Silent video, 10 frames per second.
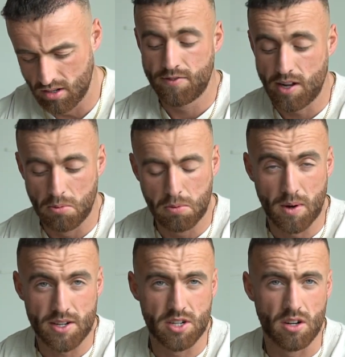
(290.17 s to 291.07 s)
Follow-up
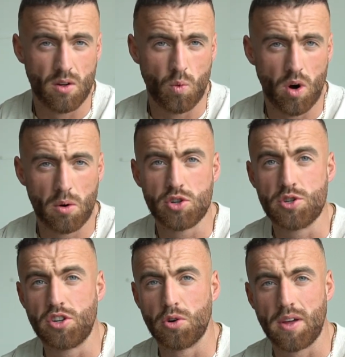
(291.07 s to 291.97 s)
question, what would
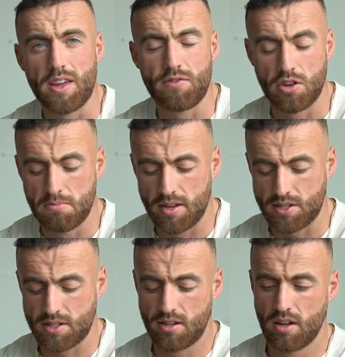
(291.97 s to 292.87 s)
you do if you
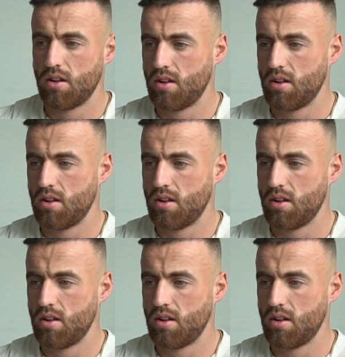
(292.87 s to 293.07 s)
missed?